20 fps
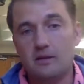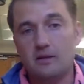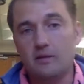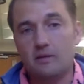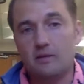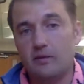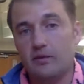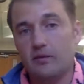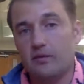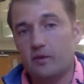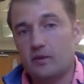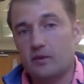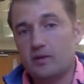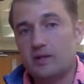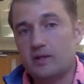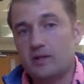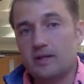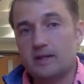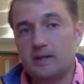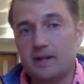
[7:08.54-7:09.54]
the
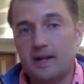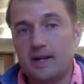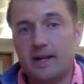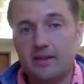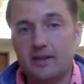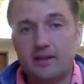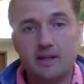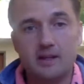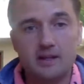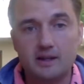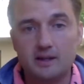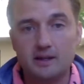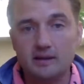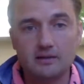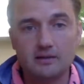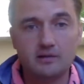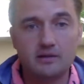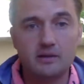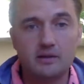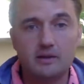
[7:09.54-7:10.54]
first thing that I think
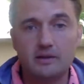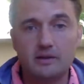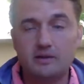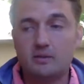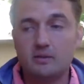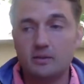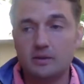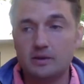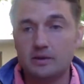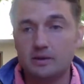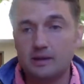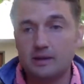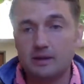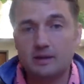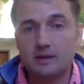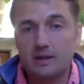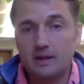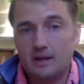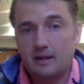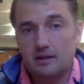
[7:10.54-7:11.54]
of really
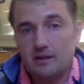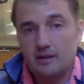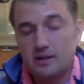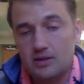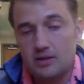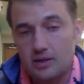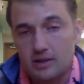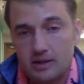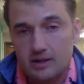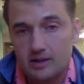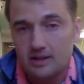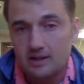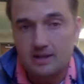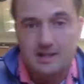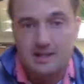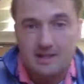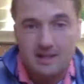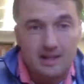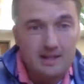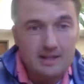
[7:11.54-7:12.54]
is just, is
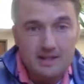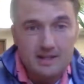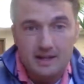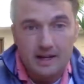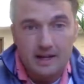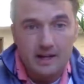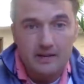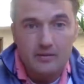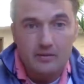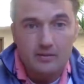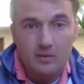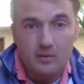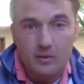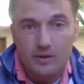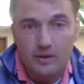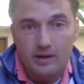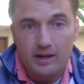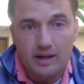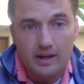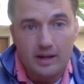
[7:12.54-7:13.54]
this less than half or more
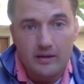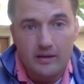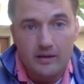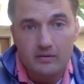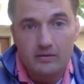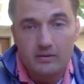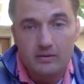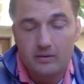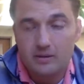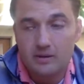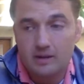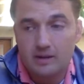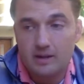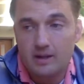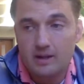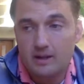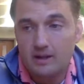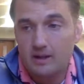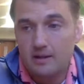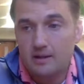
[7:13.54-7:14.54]
than half?
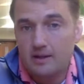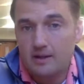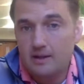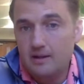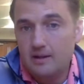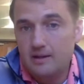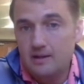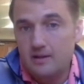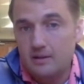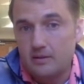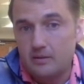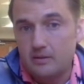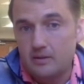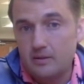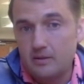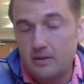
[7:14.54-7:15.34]
So,